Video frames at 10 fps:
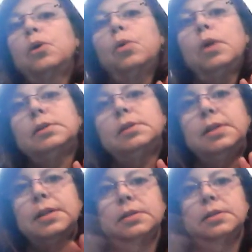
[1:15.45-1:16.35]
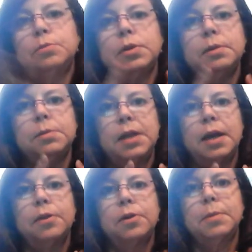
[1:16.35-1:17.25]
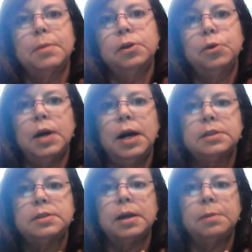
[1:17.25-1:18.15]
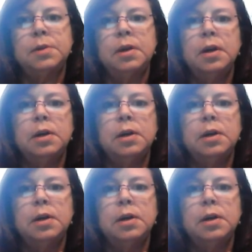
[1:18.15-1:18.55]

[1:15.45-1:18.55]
quantities and put them together to make a new concept.